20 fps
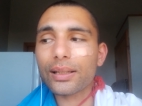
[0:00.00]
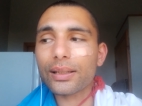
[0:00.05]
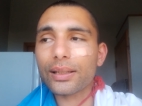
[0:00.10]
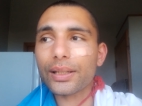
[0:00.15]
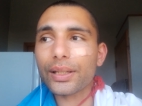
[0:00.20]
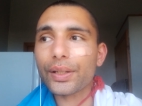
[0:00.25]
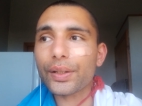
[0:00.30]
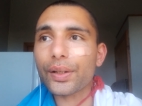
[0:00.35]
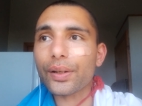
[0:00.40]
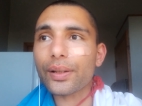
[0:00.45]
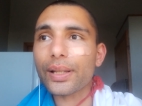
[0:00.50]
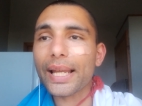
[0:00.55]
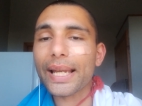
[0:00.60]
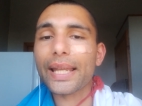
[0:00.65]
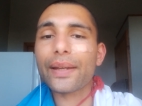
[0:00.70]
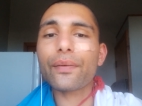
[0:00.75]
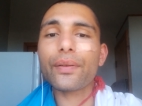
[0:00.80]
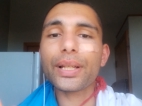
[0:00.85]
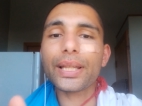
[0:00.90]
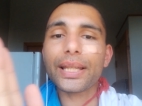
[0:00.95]
you know, like
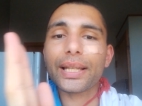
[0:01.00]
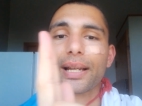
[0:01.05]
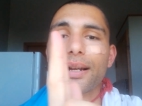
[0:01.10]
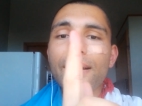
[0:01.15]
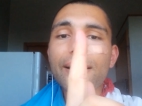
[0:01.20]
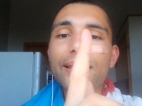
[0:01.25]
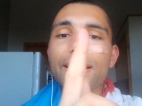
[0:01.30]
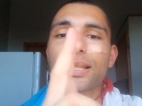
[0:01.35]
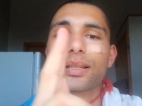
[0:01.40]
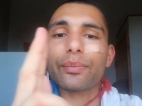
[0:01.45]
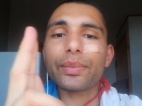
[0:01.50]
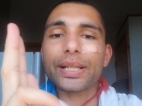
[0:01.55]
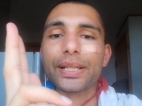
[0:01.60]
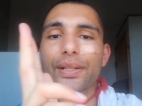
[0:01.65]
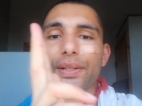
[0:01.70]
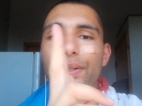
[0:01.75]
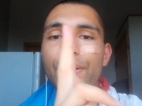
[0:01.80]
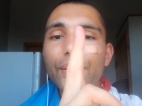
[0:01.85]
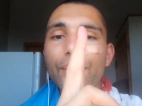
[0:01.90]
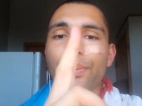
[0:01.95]
everything else in the
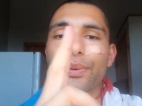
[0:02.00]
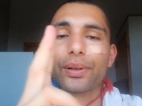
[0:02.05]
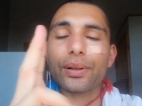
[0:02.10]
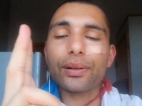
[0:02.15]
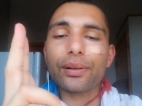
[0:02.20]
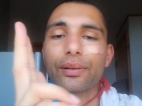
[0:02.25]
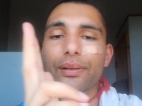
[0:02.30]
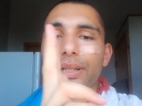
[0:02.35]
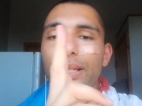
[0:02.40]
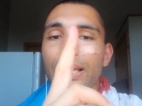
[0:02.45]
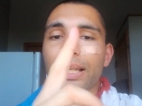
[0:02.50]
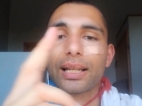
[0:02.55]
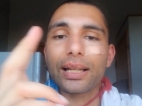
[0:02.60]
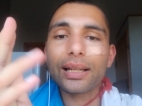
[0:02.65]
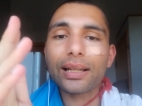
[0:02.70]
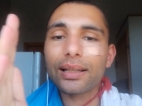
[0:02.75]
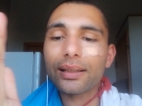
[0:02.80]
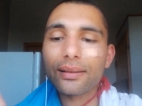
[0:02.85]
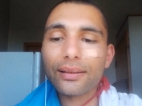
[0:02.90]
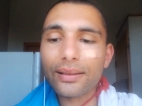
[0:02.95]
material world,
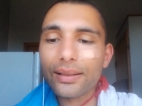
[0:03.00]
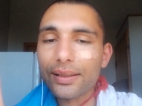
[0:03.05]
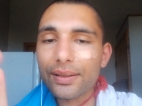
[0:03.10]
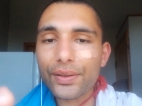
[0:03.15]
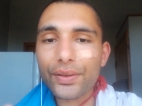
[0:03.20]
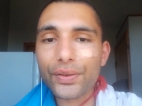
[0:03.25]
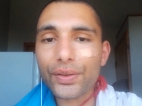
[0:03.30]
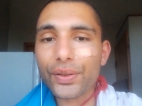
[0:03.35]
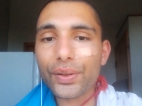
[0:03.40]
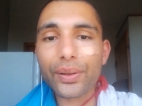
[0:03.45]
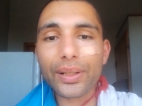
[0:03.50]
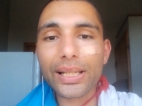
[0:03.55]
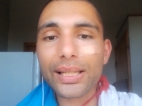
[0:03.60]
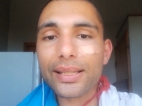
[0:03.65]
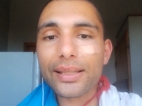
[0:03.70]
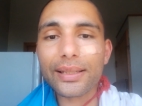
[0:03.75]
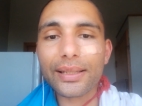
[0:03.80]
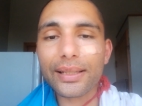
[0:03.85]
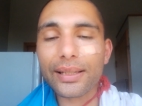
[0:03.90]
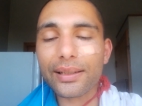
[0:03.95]
it's
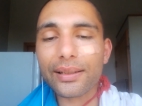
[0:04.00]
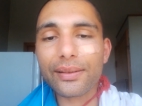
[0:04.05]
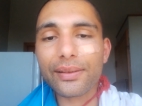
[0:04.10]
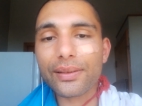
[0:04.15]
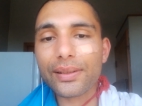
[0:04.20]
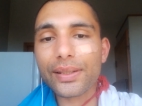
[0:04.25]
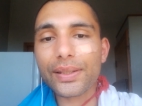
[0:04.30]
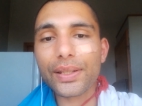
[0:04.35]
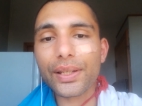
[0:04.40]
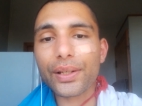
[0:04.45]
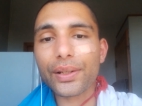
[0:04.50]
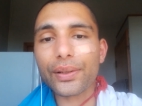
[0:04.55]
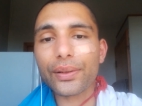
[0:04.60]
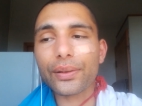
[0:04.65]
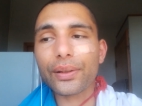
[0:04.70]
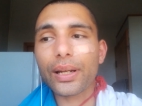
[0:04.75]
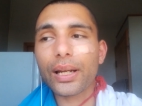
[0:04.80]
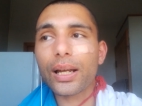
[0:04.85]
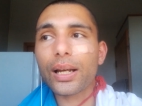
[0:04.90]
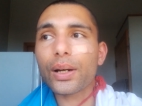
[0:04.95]
dualistic. So
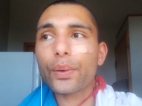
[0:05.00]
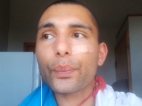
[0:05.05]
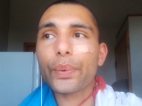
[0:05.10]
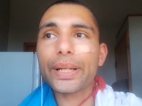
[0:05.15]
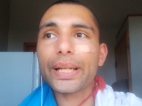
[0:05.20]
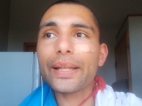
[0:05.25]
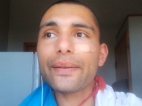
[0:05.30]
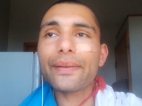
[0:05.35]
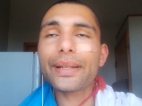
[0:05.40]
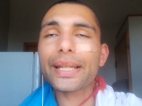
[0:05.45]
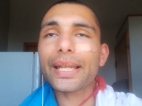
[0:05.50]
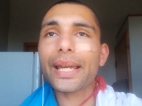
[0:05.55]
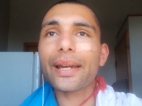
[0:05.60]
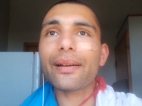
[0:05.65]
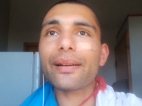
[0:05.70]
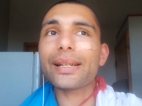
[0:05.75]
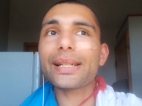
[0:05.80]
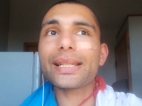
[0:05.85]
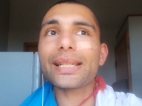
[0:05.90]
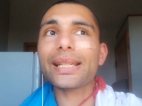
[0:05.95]
we're never
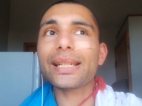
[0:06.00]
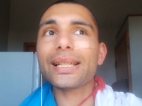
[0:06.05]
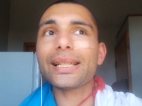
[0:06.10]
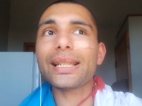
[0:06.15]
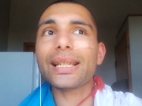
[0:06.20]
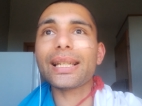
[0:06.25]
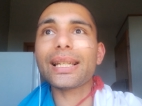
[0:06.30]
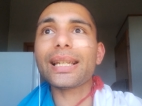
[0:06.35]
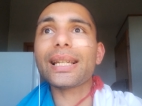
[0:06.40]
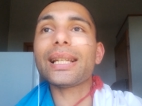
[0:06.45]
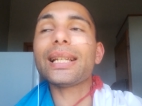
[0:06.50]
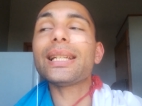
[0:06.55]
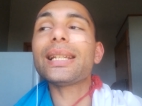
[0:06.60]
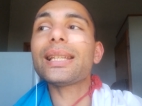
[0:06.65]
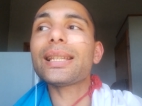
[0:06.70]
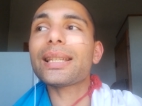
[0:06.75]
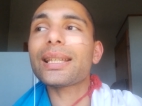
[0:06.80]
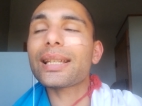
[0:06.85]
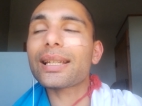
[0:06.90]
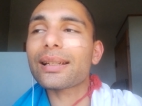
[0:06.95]
guaranteed
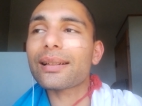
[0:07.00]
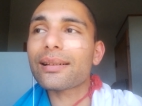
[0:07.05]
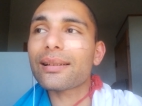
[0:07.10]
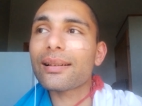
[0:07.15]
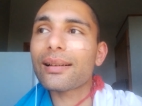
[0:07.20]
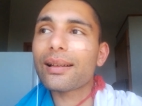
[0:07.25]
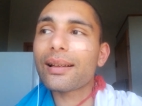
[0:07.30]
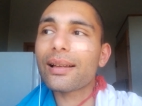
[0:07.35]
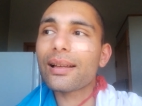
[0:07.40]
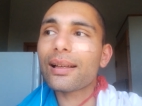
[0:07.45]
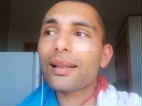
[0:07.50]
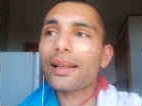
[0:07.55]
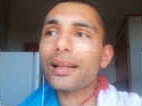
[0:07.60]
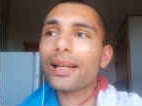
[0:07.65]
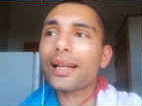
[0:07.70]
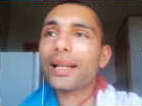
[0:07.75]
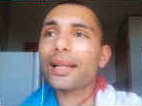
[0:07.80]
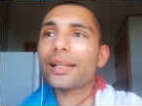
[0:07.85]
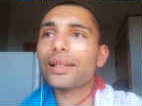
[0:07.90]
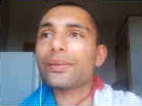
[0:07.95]
anything
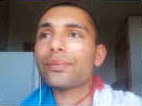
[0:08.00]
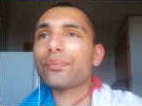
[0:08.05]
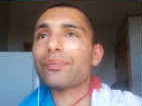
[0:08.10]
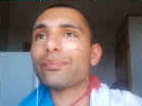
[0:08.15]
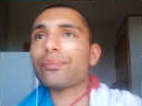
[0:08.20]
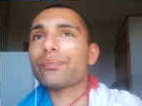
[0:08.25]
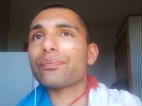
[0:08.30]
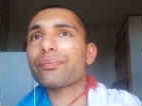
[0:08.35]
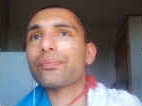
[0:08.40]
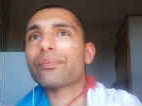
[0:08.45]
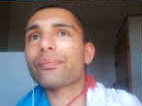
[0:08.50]
um,